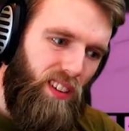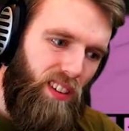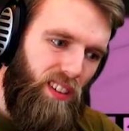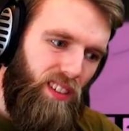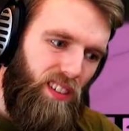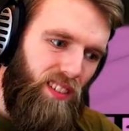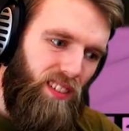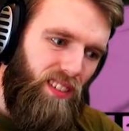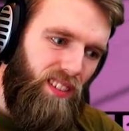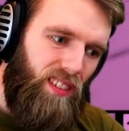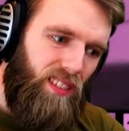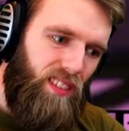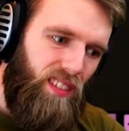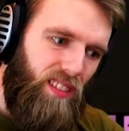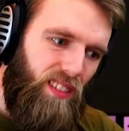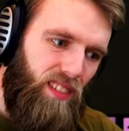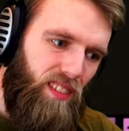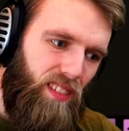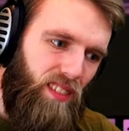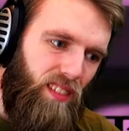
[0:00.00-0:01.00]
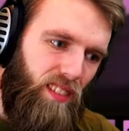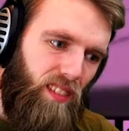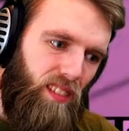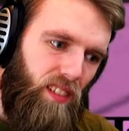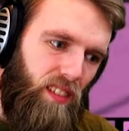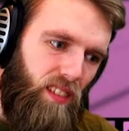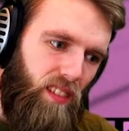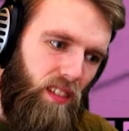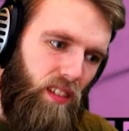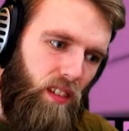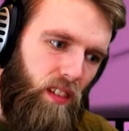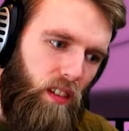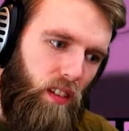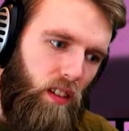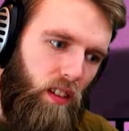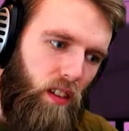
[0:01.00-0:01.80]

Nothing is said.